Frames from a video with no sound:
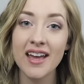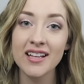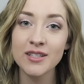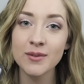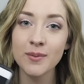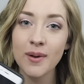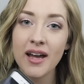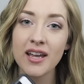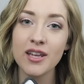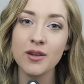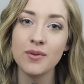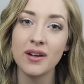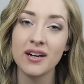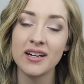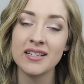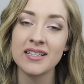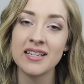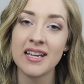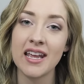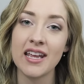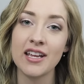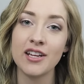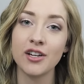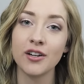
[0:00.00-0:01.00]
That's why you want
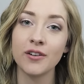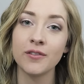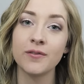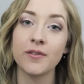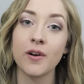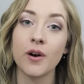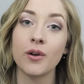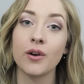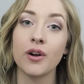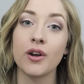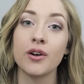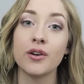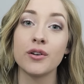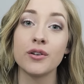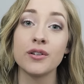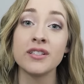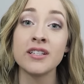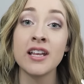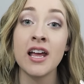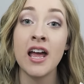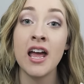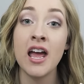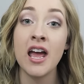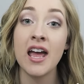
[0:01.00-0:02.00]
to take your
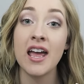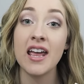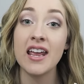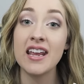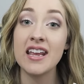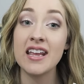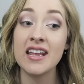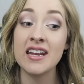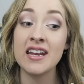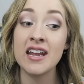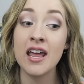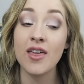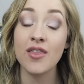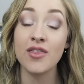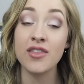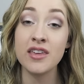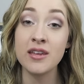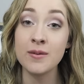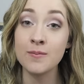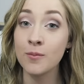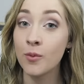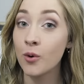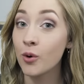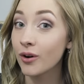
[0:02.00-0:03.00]
photos in
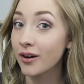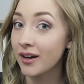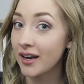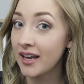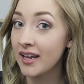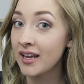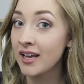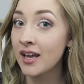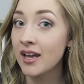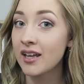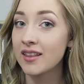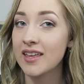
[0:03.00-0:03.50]
the morning.